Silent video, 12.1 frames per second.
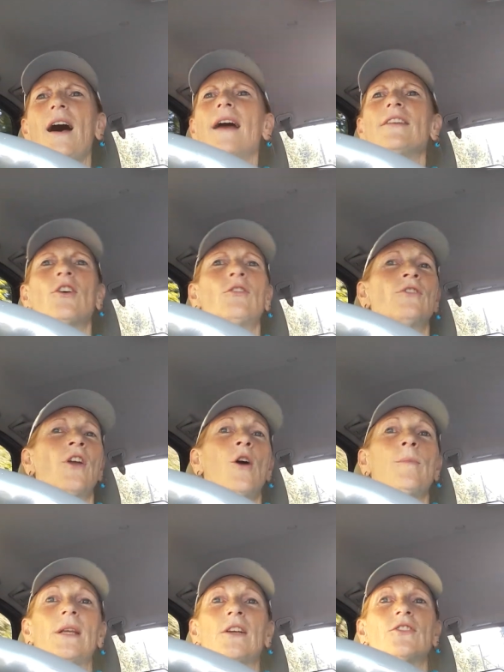I don't know
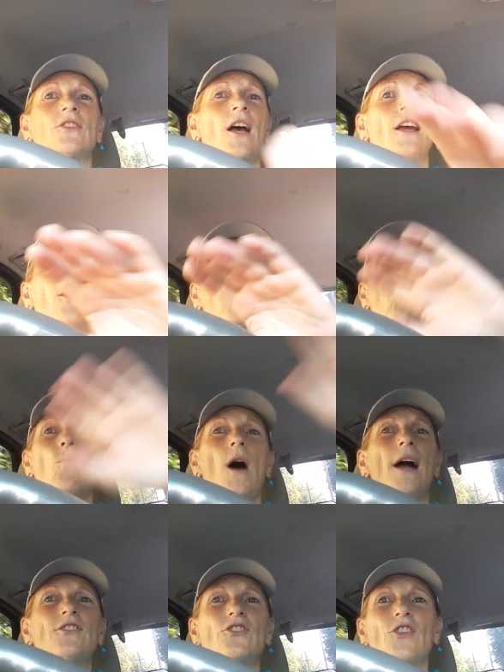because I don't
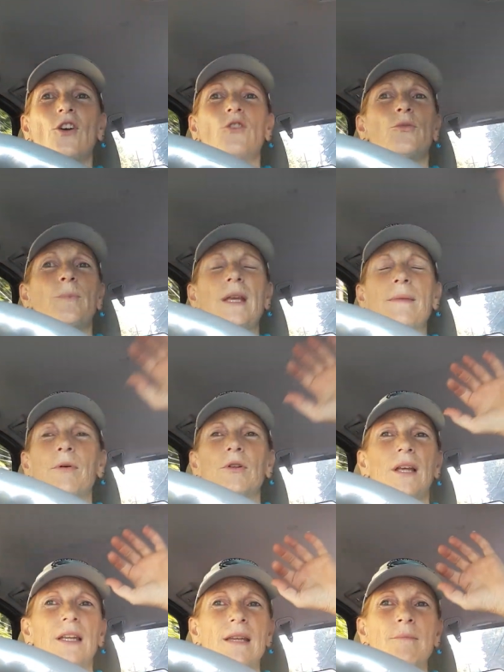watch those people
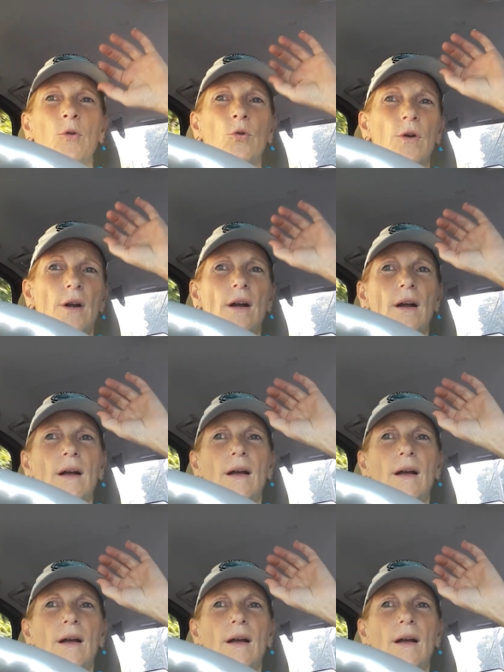anymore.